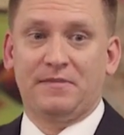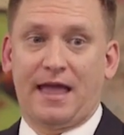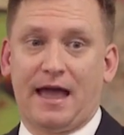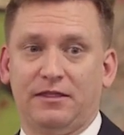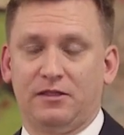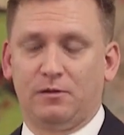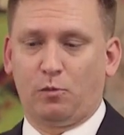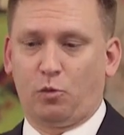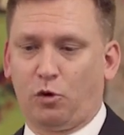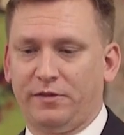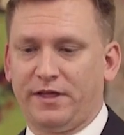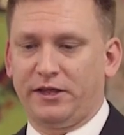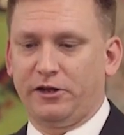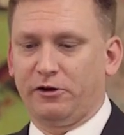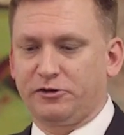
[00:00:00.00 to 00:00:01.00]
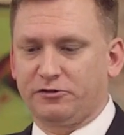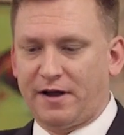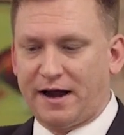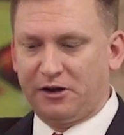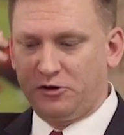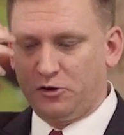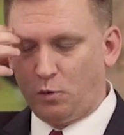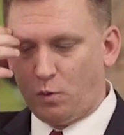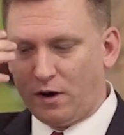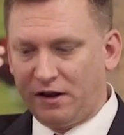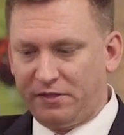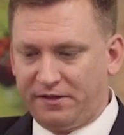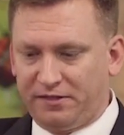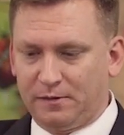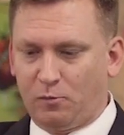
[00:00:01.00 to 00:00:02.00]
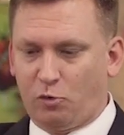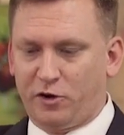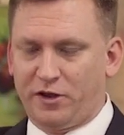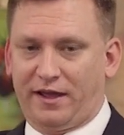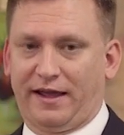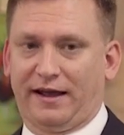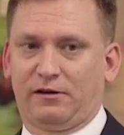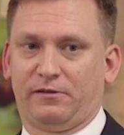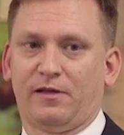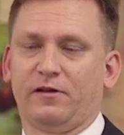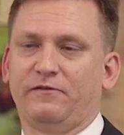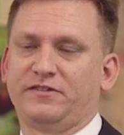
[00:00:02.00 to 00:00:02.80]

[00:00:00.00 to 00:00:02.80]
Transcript: And the more that you're trying to do one thing, the more you can't do the other.